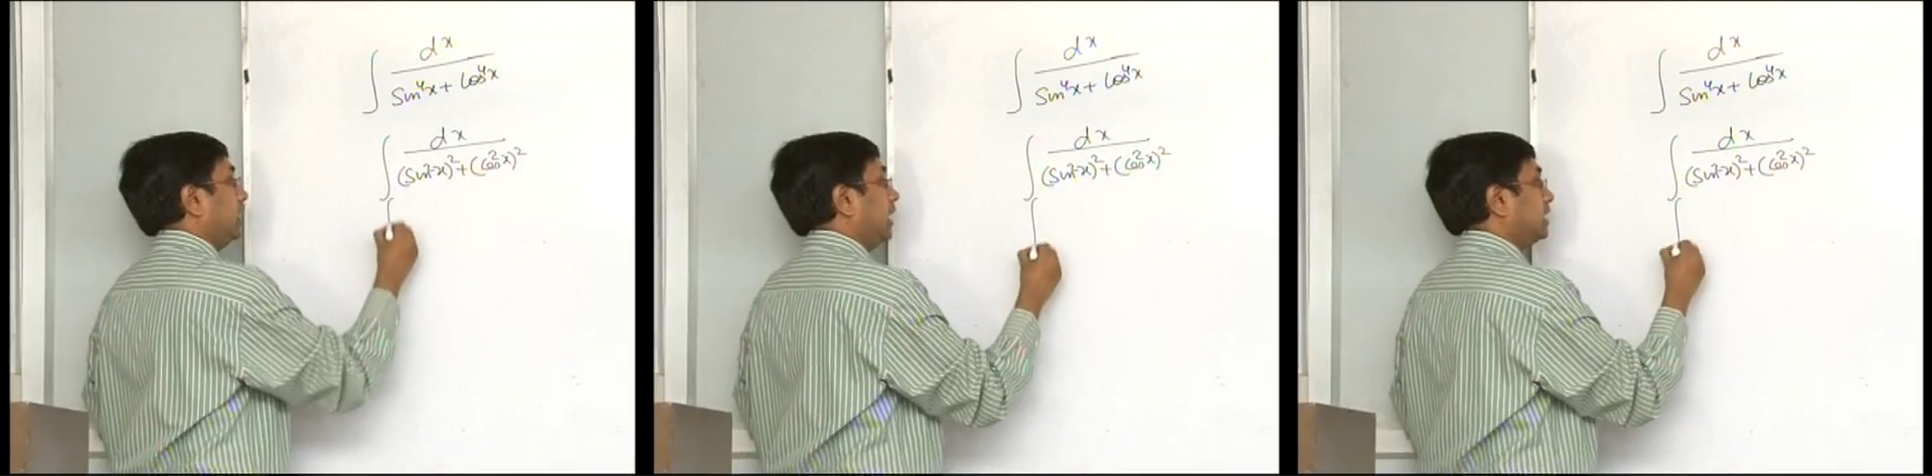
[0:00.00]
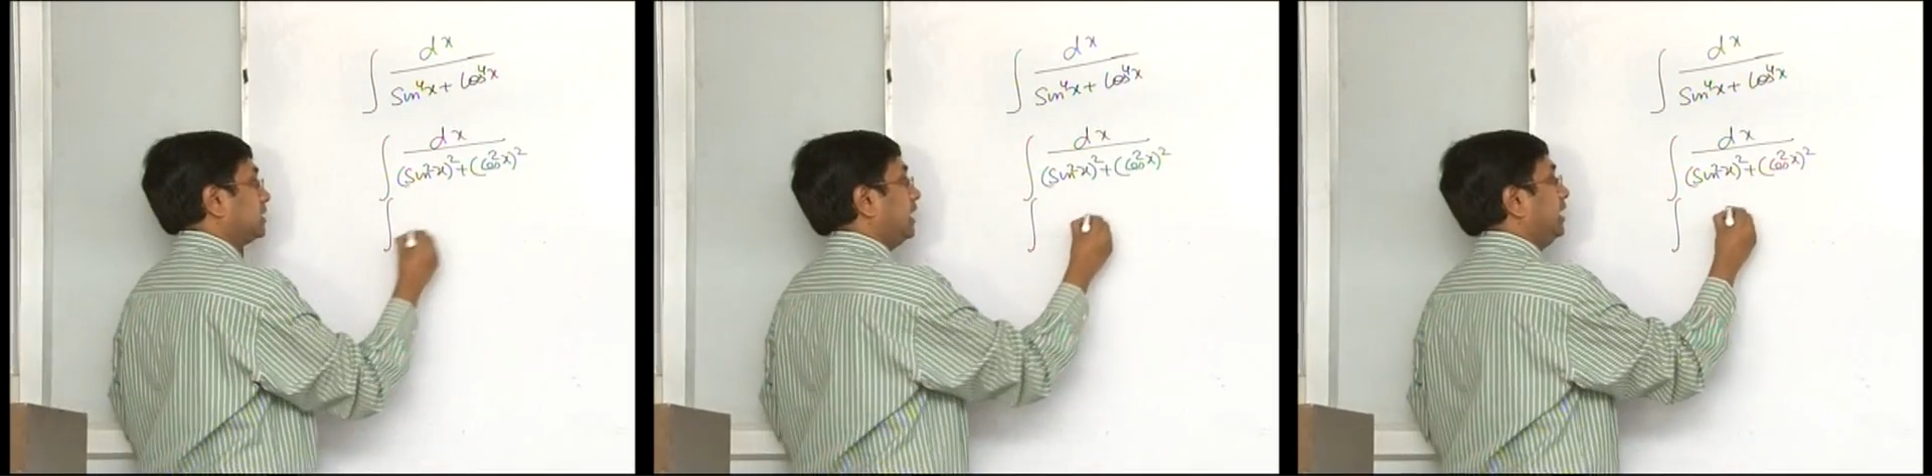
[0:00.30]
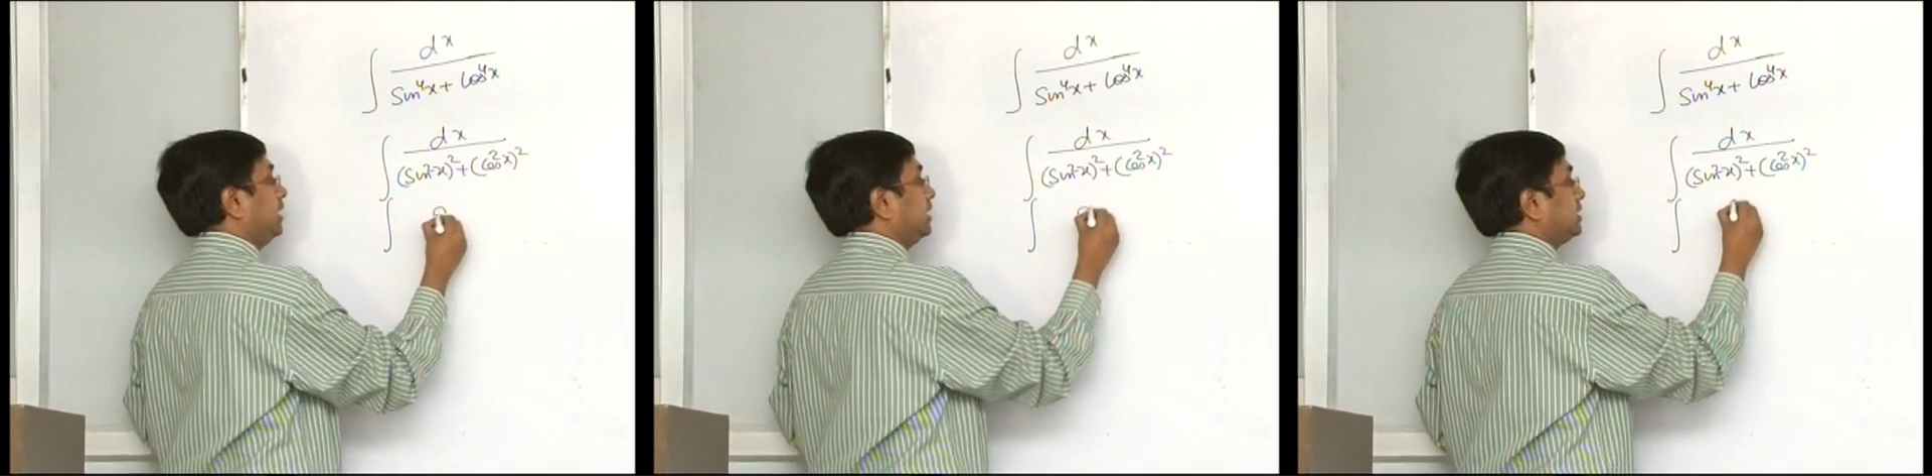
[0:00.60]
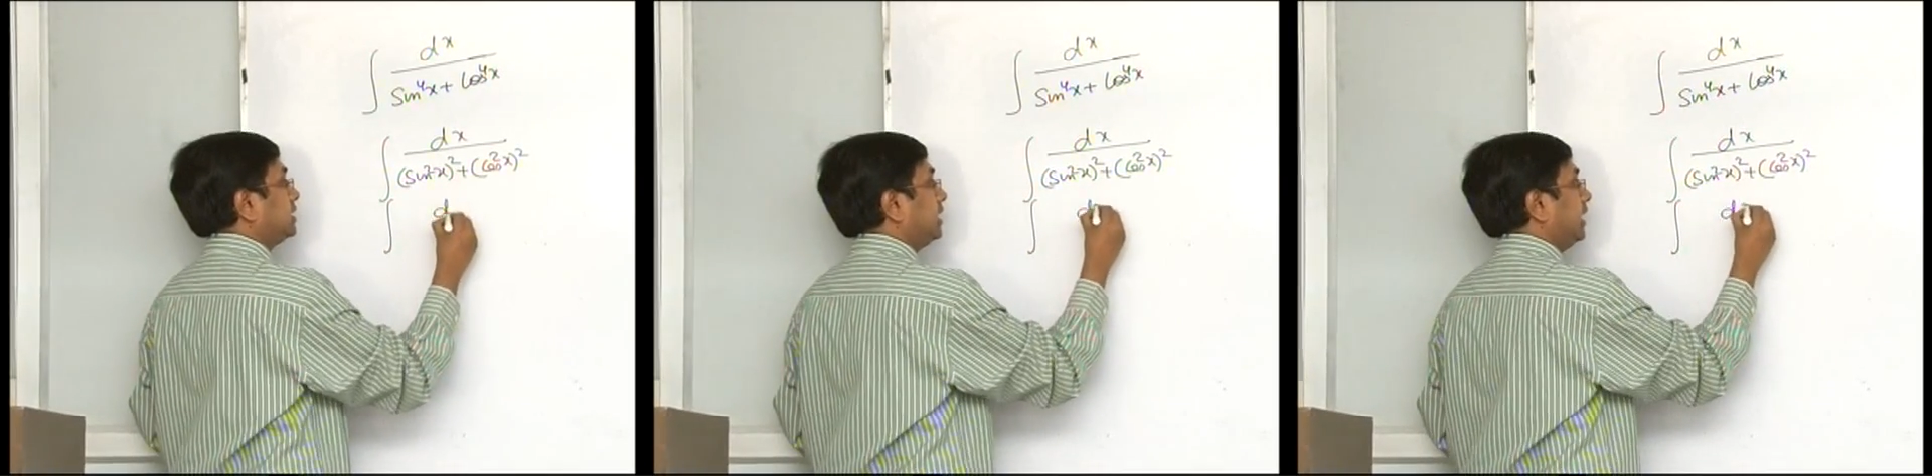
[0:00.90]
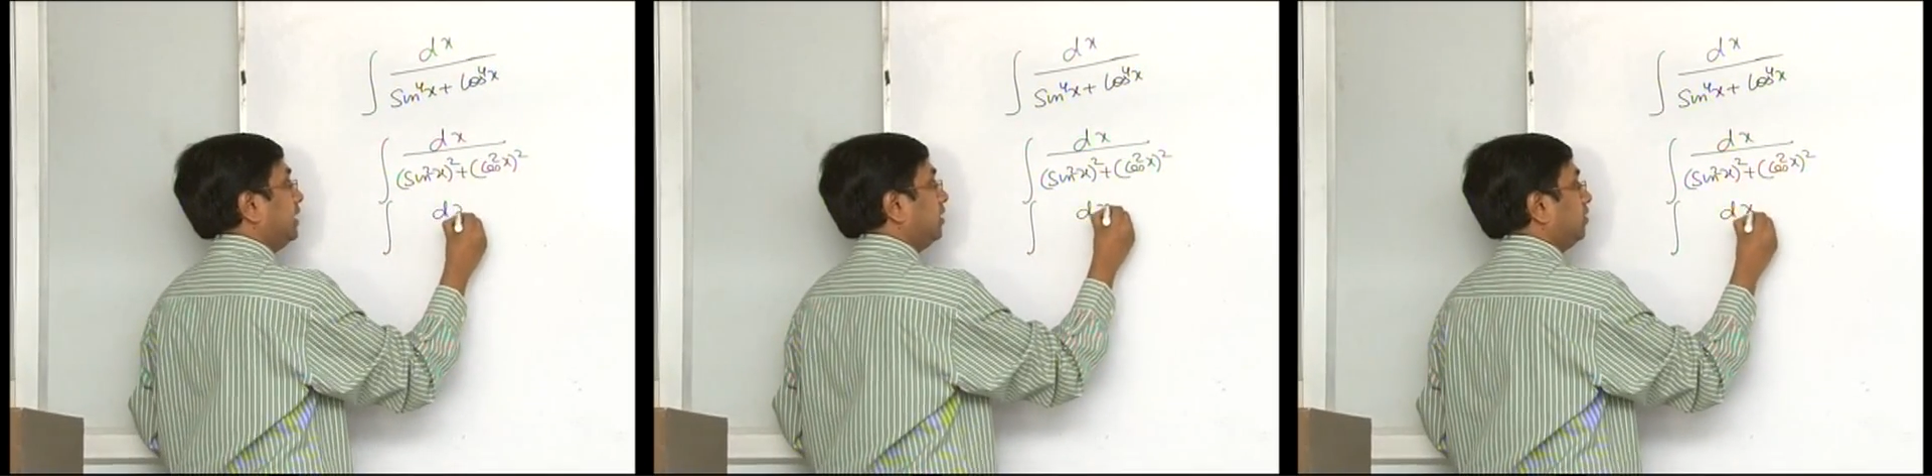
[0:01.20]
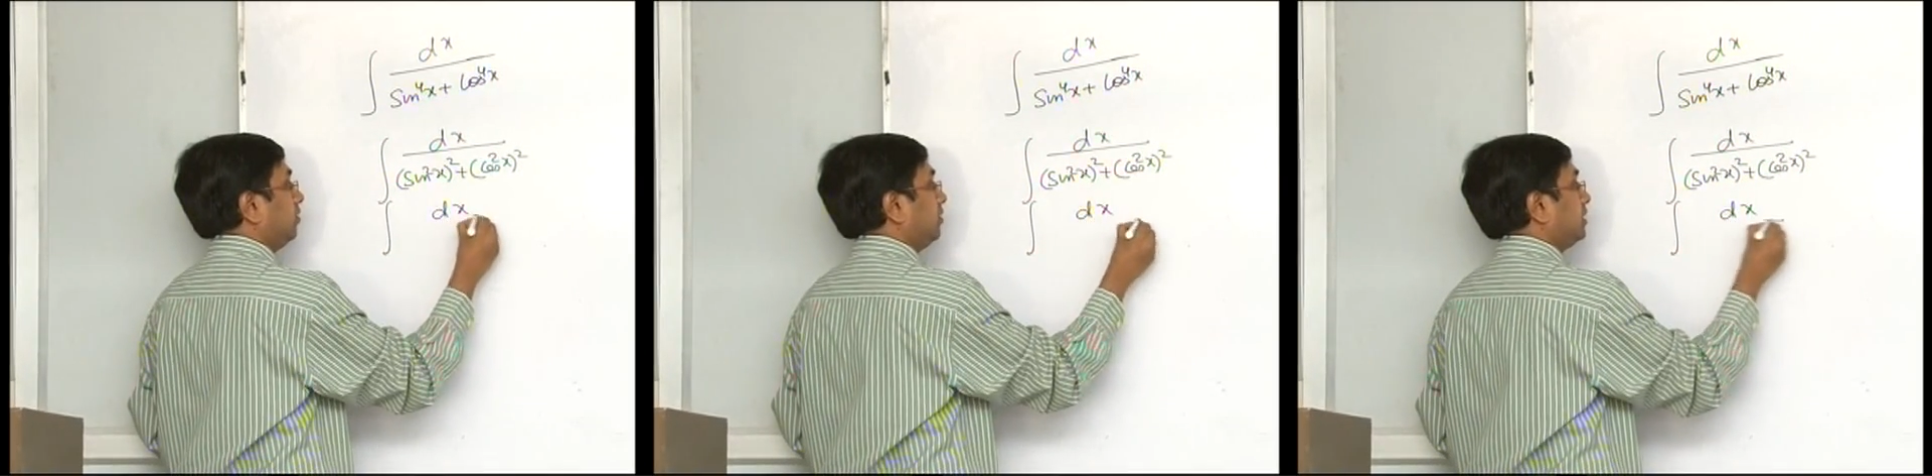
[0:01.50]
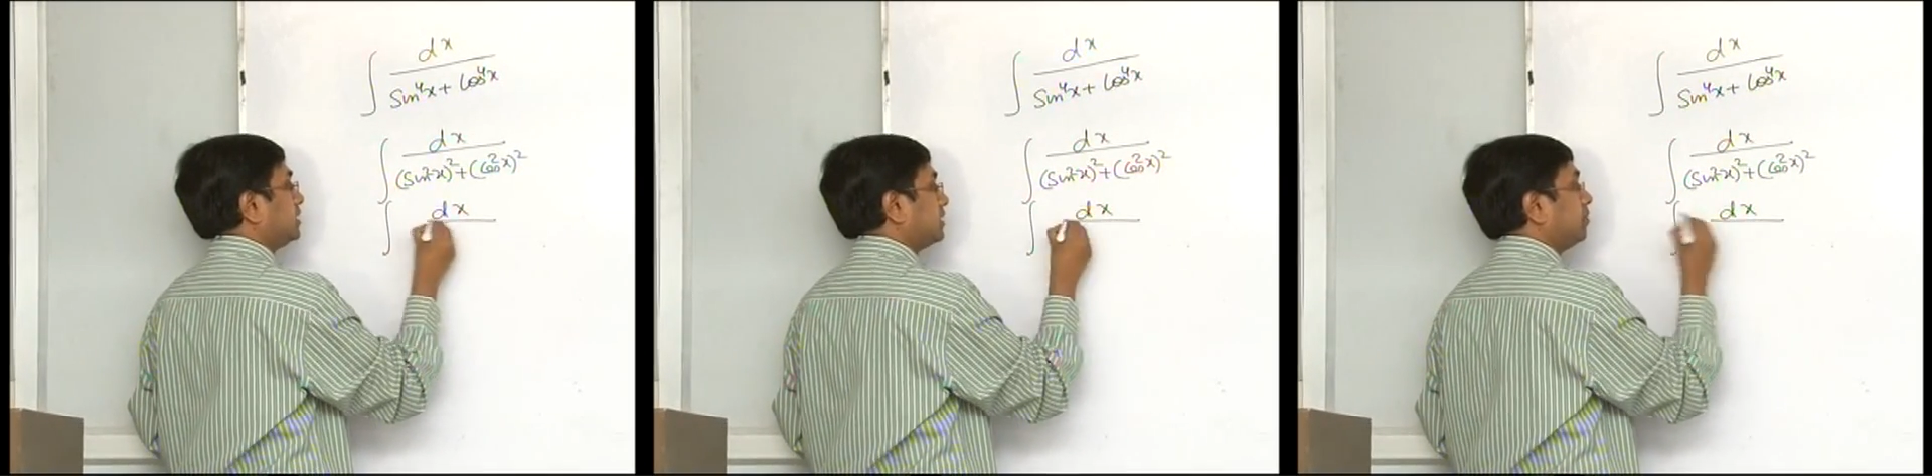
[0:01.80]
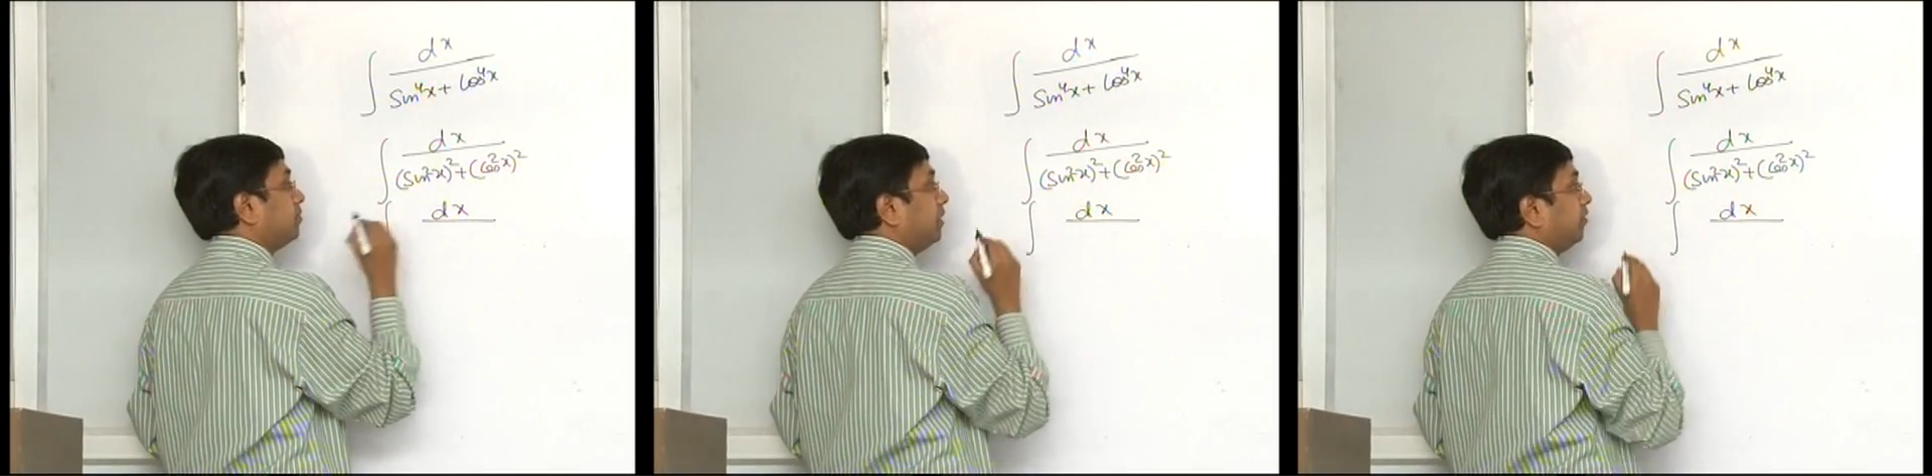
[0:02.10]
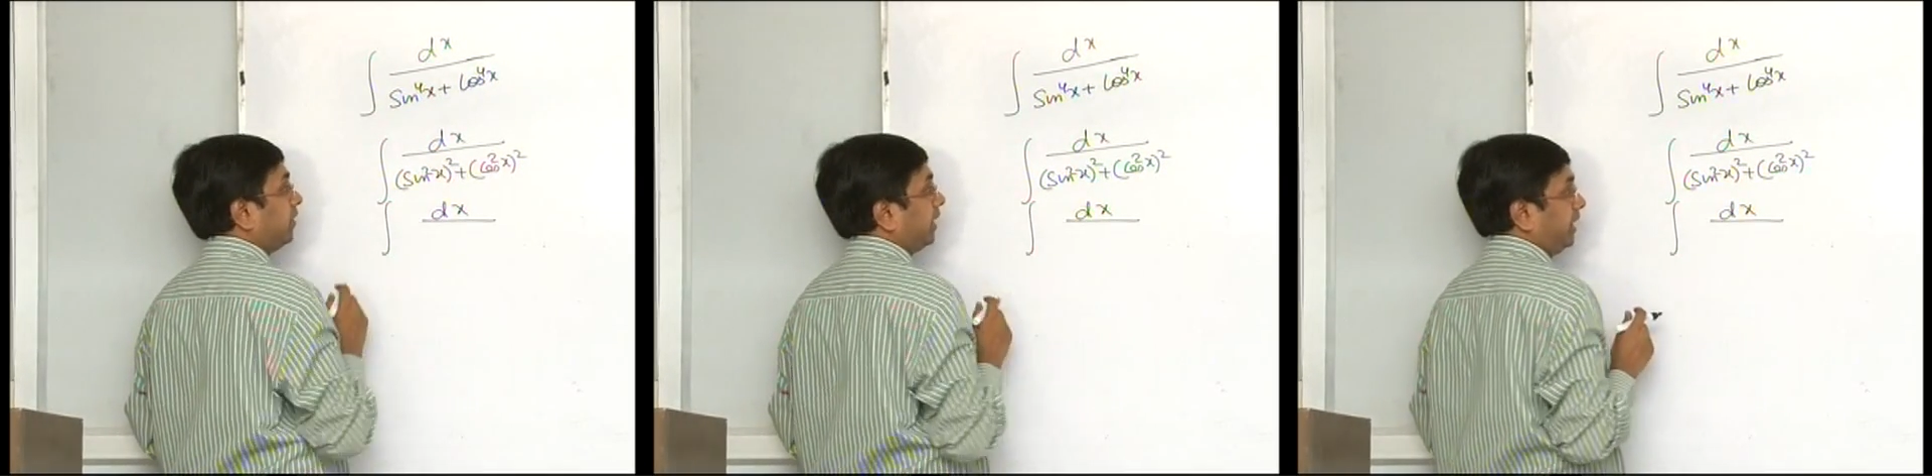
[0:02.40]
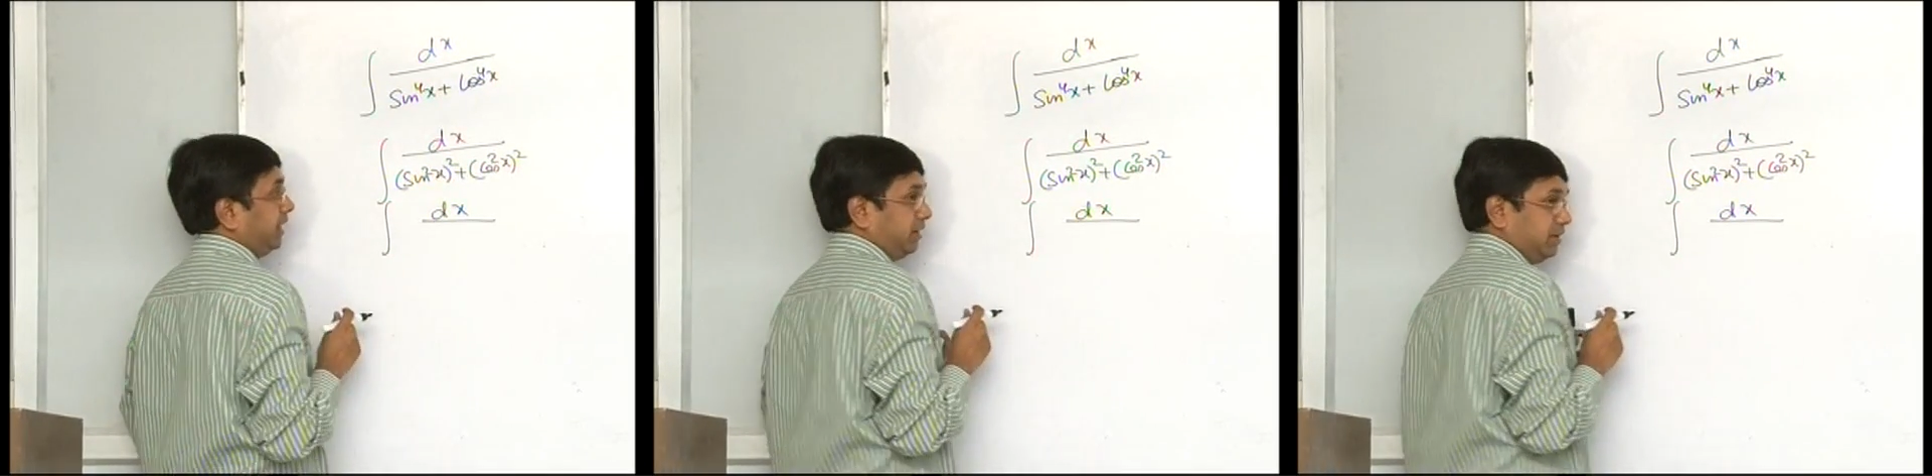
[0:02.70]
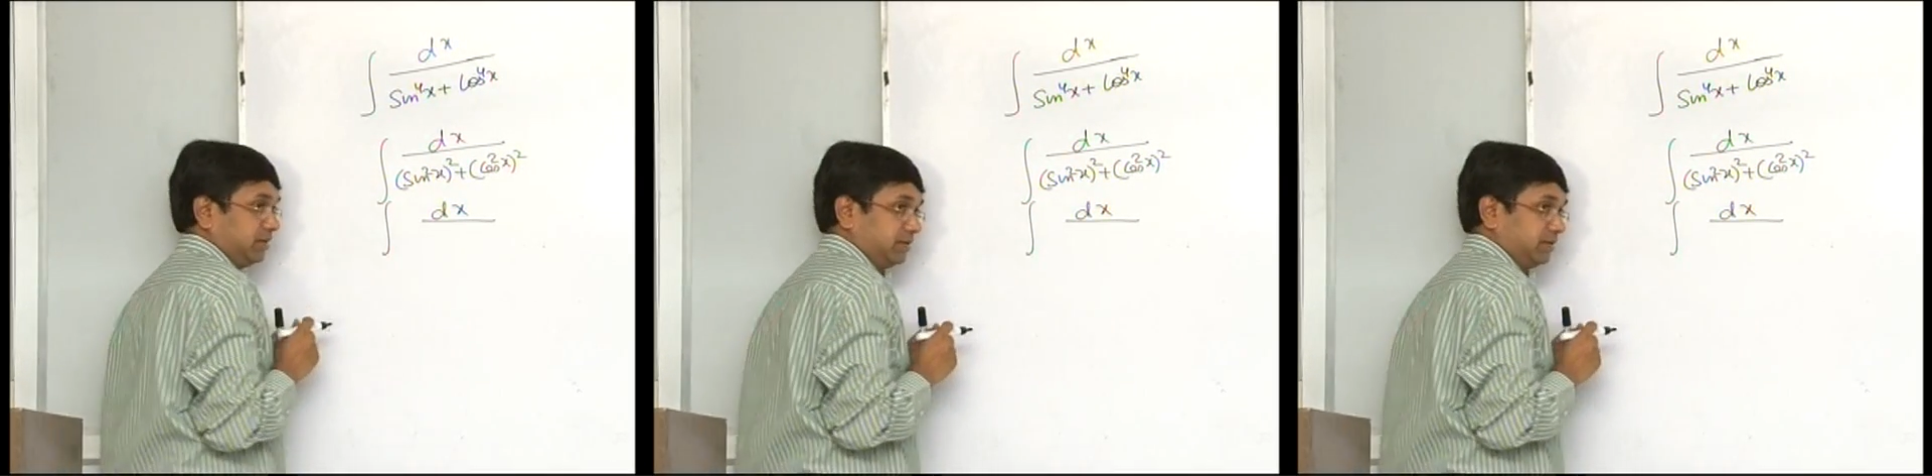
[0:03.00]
as I said, we simplified it.